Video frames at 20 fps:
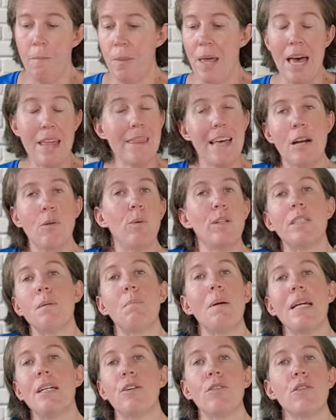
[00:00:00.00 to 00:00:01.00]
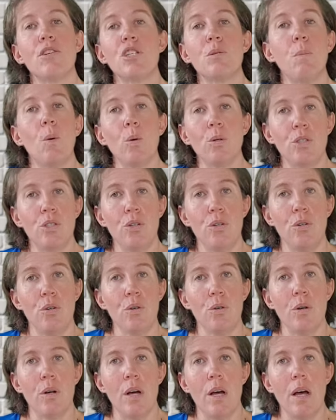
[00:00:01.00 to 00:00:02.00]
And that will depend on the sport you do.
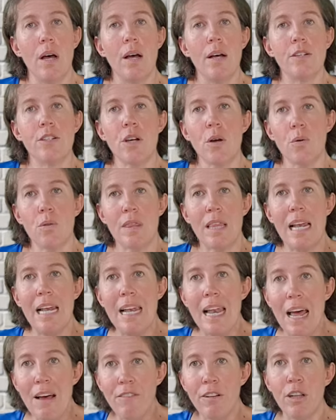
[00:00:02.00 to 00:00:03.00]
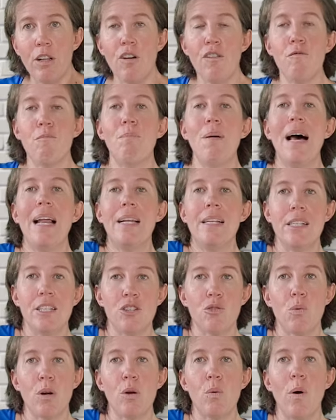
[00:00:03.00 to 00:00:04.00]
So the level of
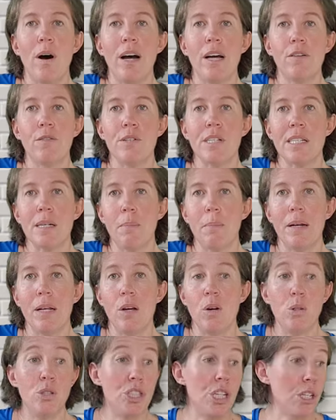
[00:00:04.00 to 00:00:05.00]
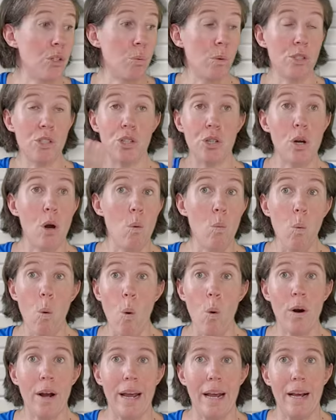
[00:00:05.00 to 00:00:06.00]
balance required for somebody who just wants to go
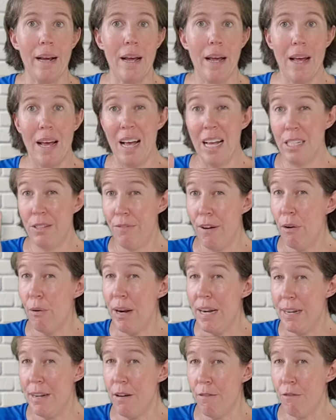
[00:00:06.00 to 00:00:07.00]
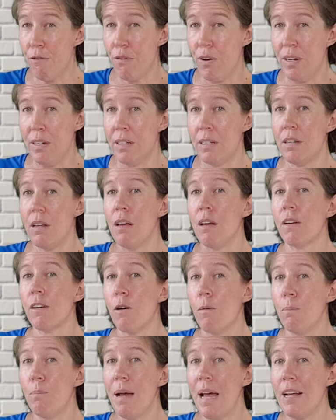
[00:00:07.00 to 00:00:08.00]
walking is very different
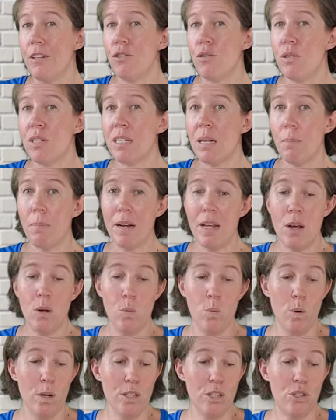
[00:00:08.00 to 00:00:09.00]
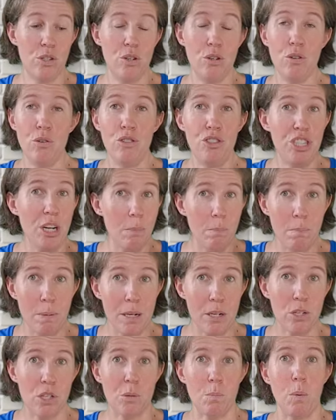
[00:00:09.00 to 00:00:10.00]
compared to somebody who wants to do
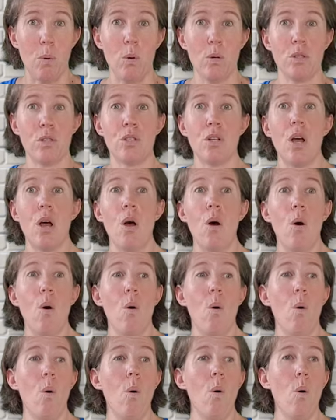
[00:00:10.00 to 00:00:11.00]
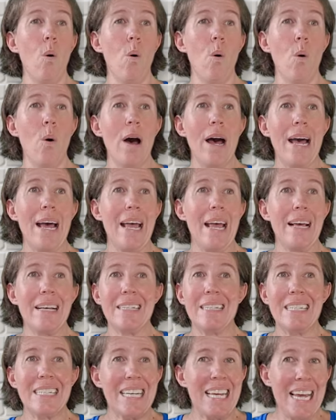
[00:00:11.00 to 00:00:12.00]
jumping sports or
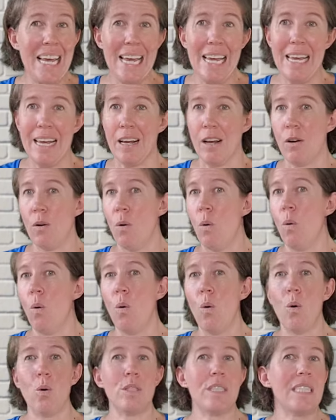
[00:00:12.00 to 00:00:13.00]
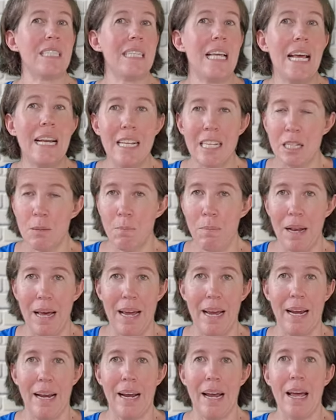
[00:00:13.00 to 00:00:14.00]
skiing or tennis
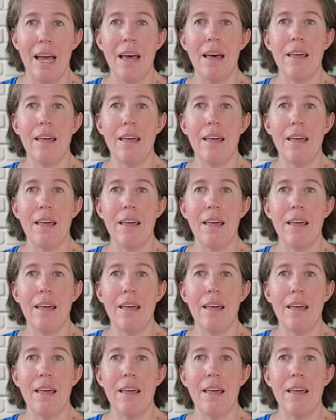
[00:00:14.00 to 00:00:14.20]
playing.